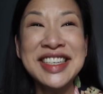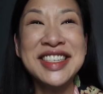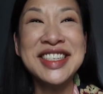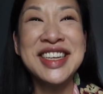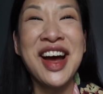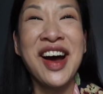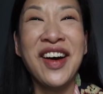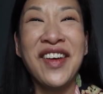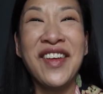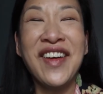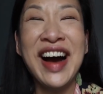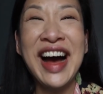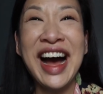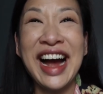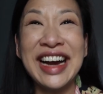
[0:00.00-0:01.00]

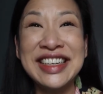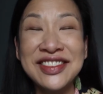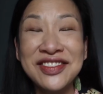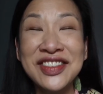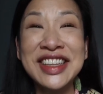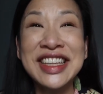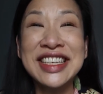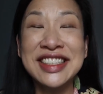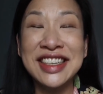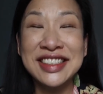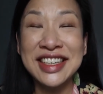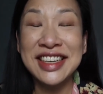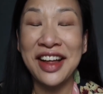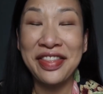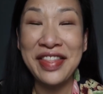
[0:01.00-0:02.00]
so I didn't really
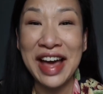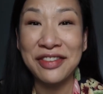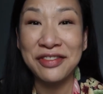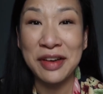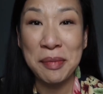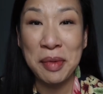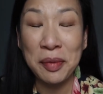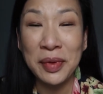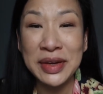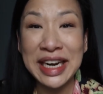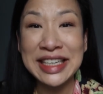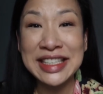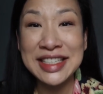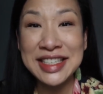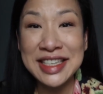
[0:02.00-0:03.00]
succeed on that front, but what
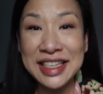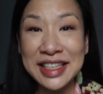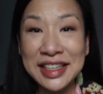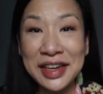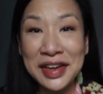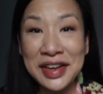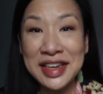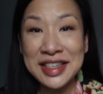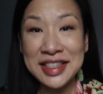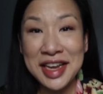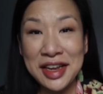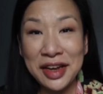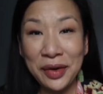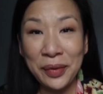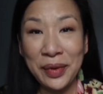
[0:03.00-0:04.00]
I did
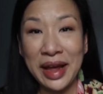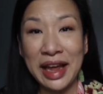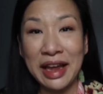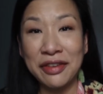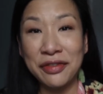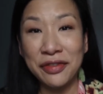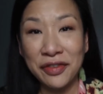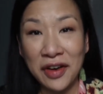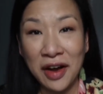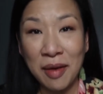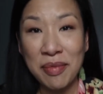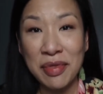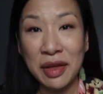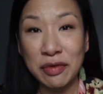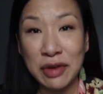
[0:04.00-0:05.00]
take away
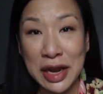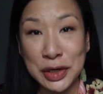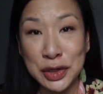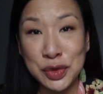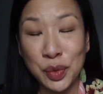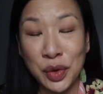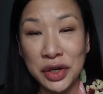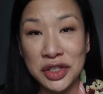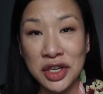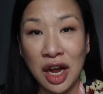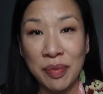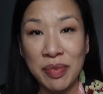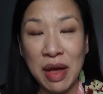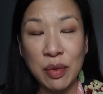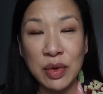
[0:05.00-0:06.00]
from the writer's
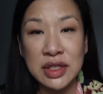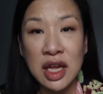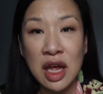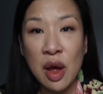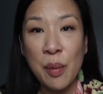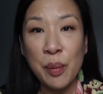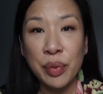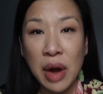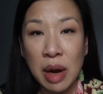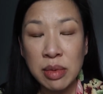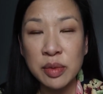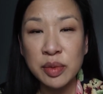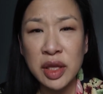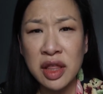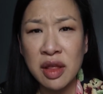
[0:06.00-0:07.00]
workshop that was
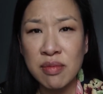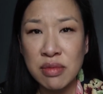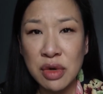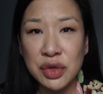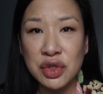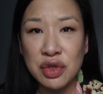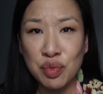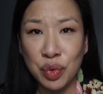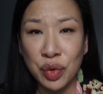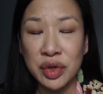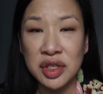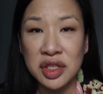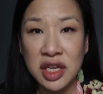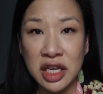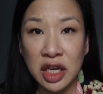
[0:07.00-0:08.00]
probably the most
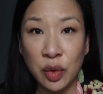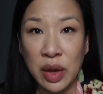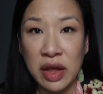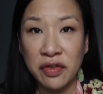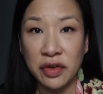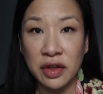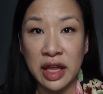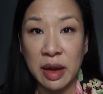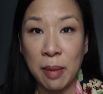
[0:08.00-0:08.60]
important takeaway for like